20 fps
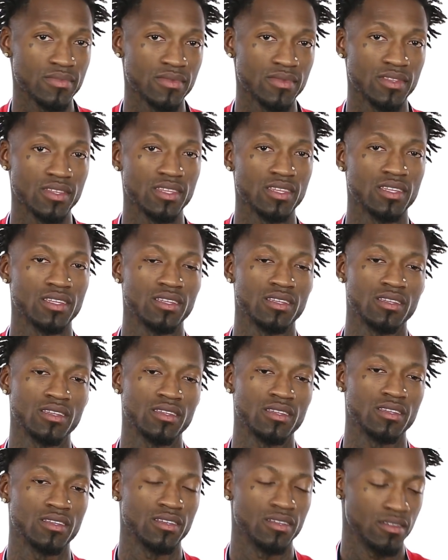Now,
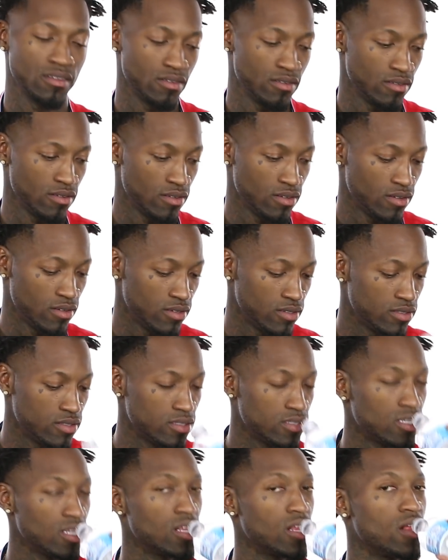uh, you
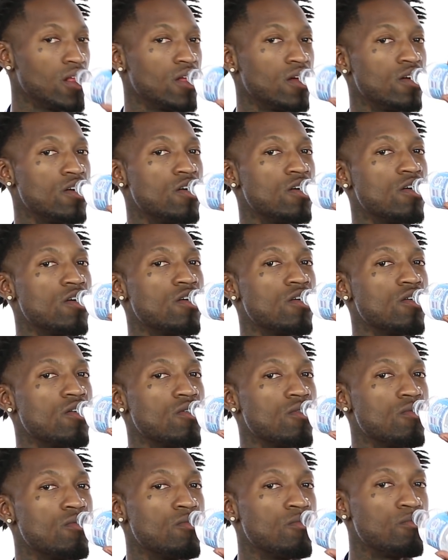admit to being uh,
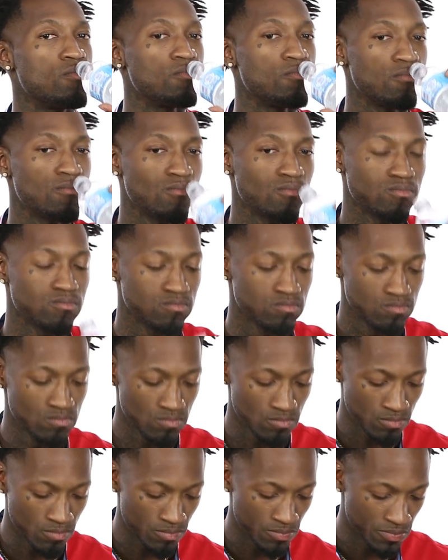
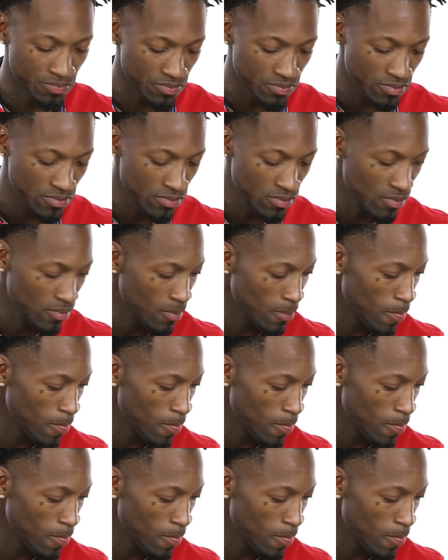petty as fuck.